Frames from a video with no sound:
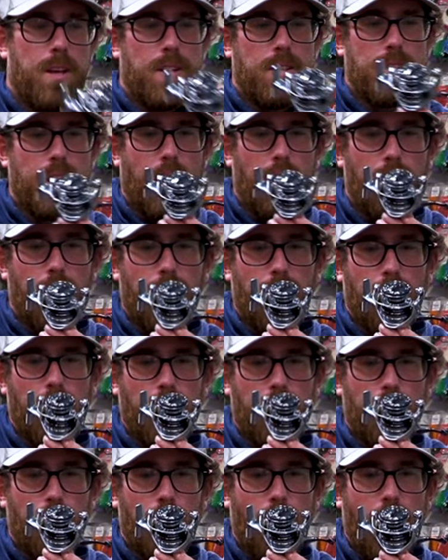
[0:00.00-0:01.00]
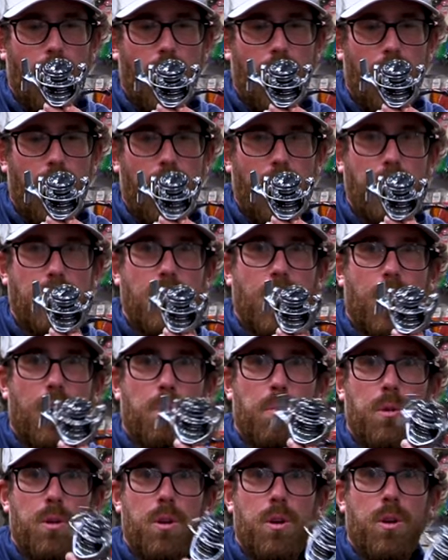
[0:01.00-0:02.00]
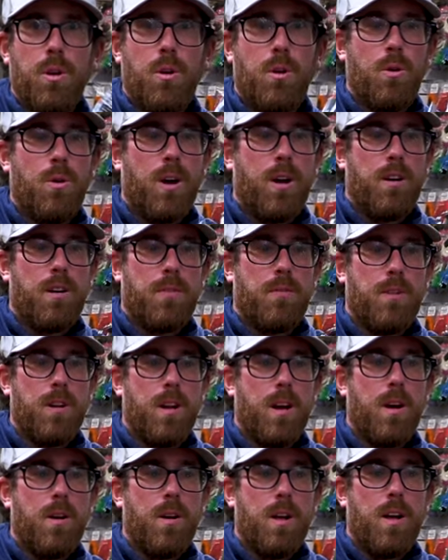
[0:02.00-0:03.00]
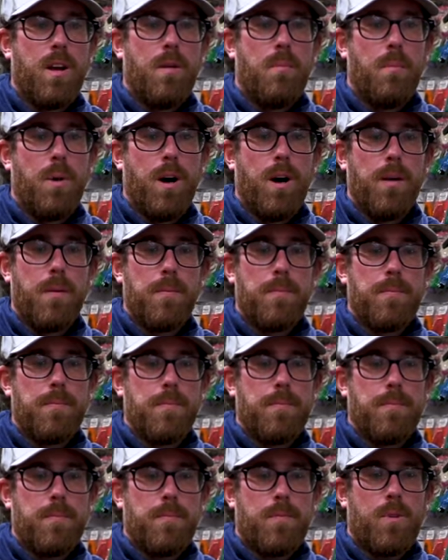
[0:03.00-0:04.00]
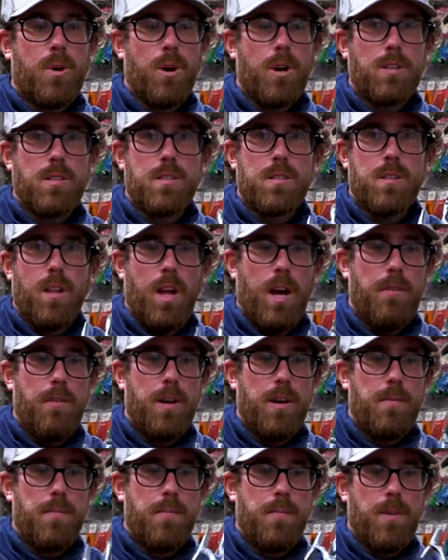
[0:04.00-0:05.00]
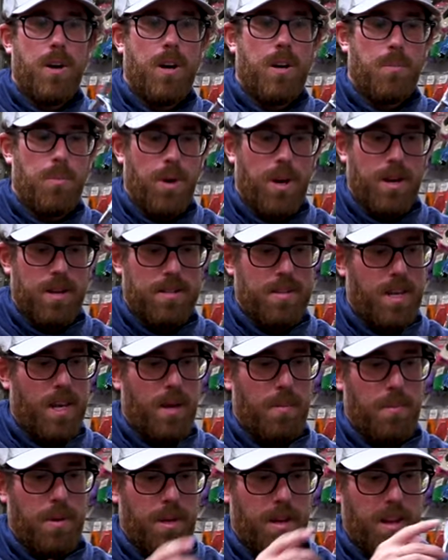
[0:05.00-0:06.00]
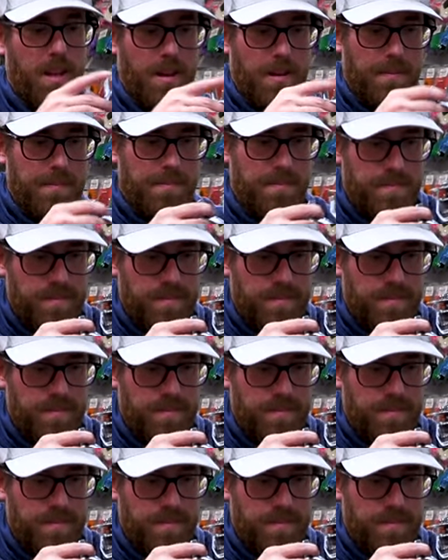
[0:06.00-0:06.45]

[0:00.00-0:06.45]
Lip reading: It's kind of like a gray, dark blue, I don't even know. But gorgeous, love it, $100, can't beat it.